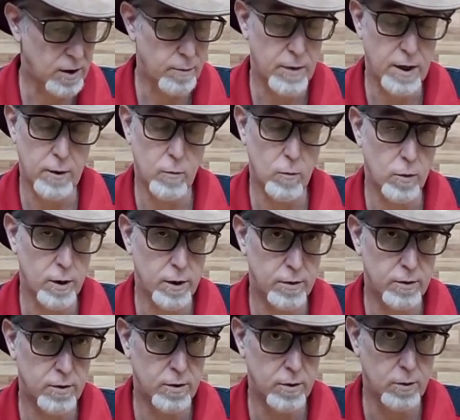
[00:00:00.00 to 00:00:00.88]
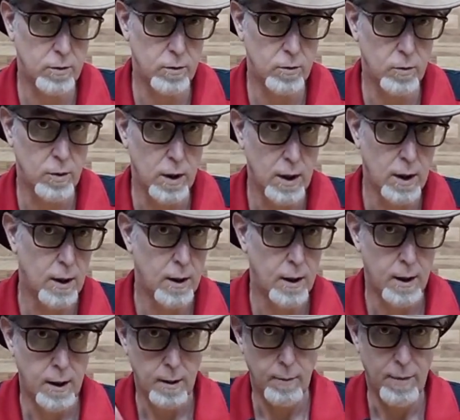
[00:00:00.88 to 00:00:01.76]
I might want to
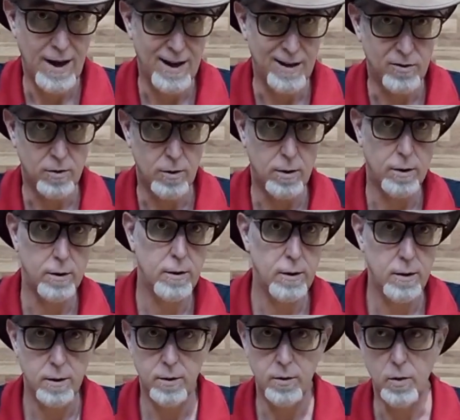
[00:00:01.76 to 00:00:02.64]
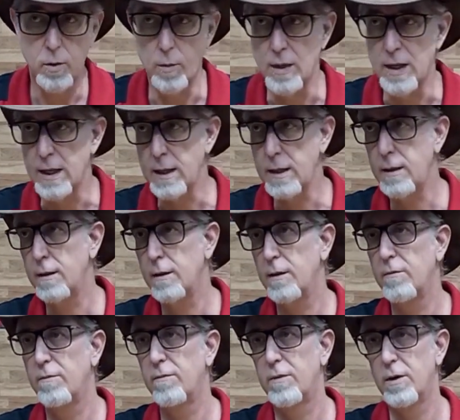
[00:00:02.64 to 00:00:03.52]
pass on to me
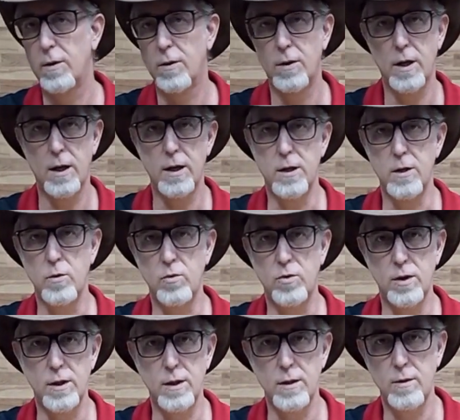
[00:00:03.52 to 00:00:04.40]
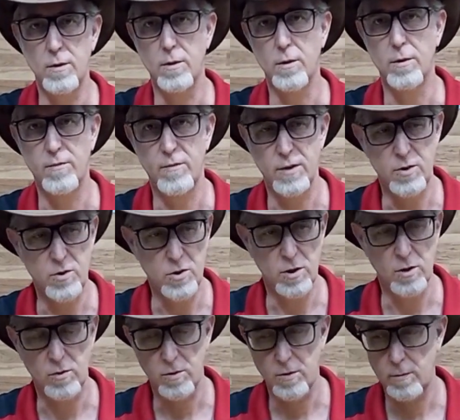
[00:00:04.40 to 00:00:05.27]
if they're not using it or if it's
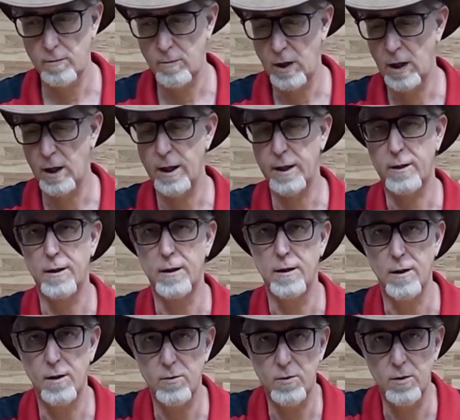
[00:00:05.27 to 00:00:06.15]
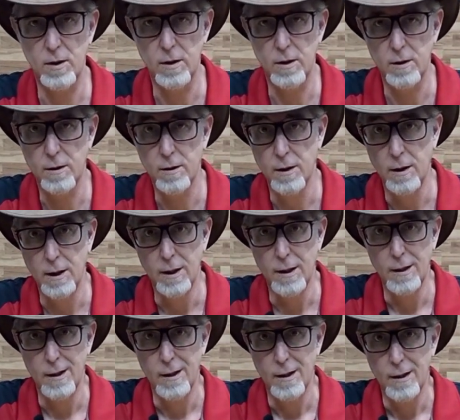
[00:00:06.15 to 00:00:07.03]
just collecting dust in a
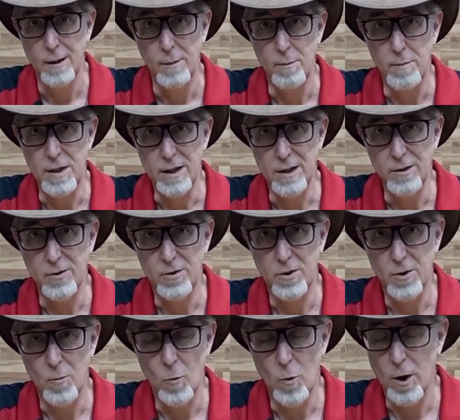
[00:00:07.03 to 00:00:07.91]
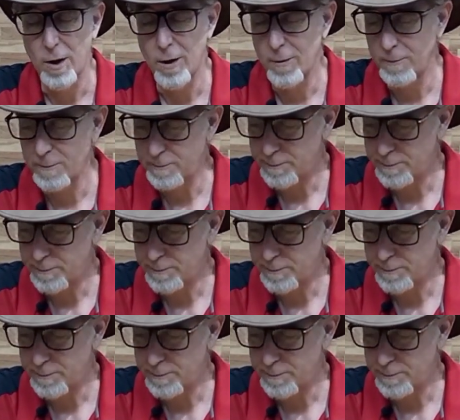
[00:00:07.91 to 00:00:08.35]
bin somewhere.